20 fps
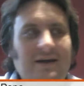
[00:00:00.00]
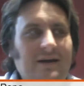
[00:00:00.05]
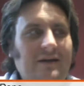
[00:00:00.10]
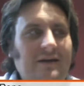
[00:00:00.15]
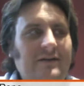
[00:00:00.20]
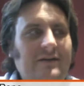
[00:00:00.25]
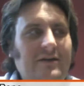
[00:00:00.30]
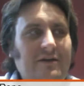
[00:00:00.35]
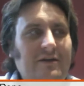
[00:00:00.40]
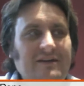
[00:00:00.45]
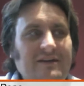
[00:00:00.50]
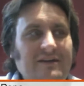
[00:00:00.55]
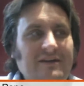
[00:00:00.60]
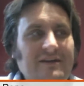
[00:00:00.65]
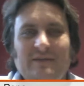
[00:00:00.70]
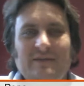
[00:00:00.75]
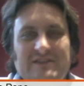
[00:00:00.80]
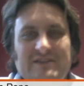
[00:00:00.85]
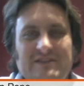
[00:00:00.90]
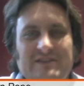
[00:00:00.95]
has a
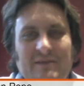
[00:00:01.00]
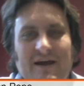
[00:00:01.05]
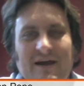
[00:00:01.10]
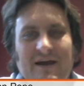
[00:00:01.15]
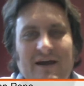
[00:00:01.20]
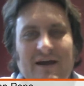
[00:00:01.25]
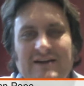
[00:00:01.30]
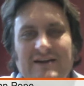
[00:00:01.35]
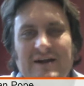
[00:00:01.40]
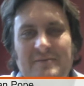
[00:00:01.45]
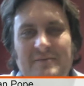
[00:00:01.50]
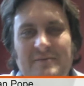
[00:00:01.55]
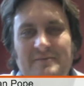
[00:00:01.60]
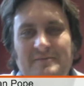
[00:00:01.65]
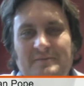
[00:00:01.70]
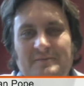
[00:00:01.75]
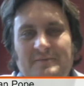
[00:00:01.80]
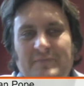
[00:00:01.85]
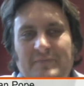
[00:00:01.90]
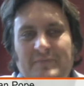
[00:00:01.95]
limited amount of time.
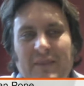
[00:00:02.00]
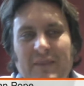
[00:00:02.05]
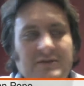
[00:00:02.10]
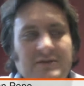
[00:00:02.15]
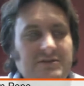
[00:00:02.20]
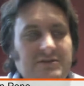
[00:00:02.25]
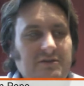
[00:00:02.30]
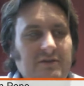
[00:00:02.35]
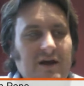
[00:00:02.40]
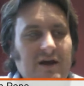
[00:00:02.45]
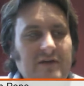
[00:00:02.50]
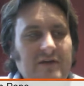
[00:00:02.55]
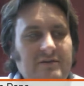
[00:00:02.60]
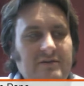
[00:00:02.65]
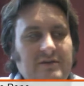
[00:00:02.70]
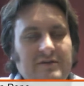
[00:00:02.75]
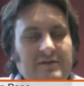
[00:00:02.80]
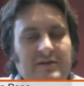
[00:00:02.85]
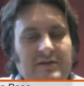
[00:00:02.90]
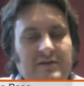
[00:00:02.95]
So either
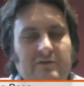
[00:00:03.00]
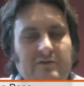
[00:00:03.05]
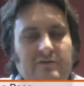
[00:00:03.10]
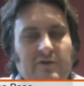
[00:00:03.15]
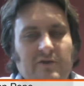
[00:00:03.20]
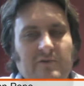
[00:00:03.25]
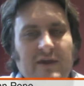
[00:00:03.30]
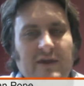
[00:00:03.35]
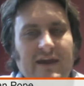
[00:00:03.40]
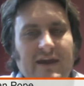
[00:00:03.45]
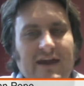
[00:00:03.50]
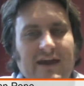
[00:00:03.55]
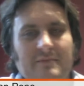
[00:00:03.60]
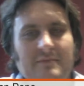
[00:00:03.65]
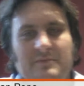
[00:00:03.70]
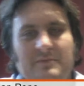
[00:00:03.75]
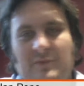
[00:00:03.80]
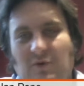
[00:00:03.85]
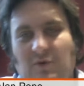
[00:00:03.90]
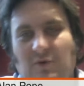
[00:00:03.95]
throwing money at him
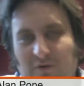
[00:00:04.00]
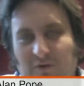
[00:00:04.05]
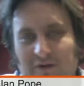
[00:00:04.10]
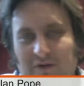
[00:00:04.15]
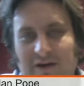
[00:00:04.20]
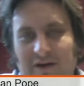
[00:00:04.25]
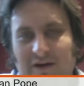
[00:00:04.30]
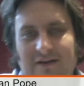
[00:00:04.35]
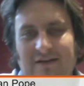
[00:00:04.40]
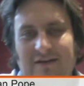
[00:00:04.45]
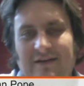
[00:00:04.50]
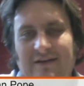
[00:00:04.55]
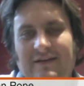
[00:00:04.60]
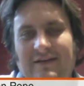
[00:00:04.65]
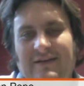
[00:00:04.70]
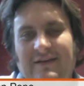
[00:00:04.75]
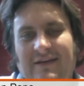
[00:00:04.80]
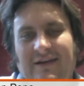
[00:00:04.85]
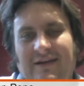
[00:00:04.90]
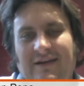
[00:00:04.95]
or
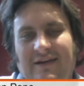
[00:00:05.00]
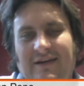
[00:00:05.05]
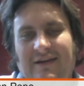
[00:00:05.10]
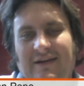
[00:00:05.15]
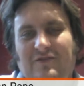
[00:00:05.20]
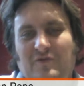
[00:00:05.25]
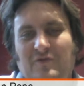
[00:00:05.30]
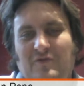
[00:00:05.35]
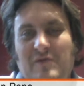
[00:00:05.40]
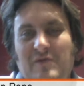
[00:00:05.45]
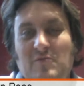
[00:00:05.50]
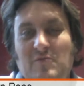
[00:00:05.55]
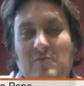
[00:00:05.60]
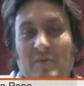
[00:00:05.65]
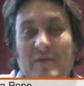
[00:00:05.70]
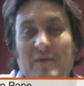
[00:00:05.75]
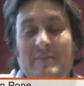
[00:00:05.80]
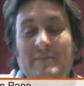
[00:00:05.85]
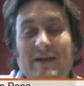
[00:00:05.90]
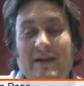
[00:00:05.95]
throwing more
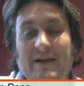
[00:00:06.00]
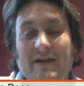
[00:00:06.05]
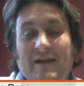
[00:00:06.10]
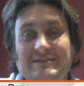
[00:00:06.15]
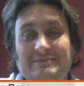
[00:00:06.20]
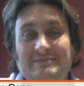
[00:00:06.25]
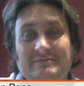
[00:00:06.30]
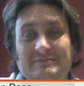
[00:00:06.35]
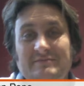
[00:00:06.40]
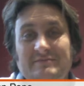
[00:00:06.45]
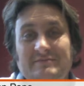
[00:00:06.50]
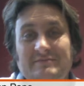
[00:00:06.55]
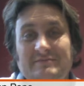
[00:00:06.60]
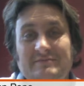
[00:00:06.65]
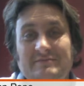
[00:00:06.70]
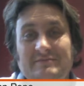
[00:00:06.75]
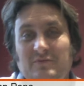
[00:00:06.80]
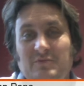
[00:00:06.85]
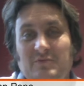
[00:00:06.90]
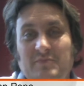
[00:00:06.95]
people at him, both
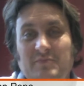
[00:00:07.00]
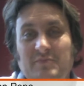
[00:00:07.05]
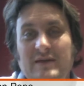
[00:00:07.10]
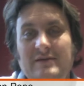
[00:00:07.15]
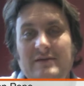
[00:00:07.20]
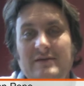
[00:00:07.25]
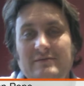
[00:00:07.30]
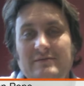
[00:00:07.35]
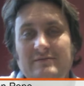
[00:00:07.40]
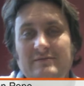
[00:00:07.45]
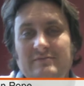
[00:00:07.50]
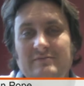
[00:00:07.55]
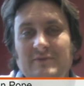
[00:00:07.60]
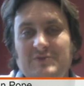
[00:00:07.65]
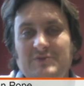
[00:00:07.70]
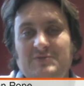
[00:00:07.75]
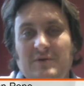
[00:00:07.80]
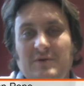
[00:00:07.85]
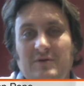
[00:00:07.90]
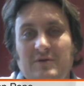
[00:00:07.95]
would be most
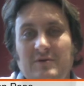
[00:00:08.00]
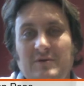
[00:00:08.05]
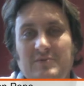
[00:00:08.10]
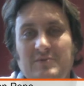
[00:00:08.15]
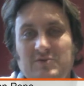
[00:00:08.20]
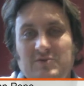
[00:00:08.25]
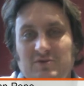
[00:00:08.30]
welcome, I'm sure.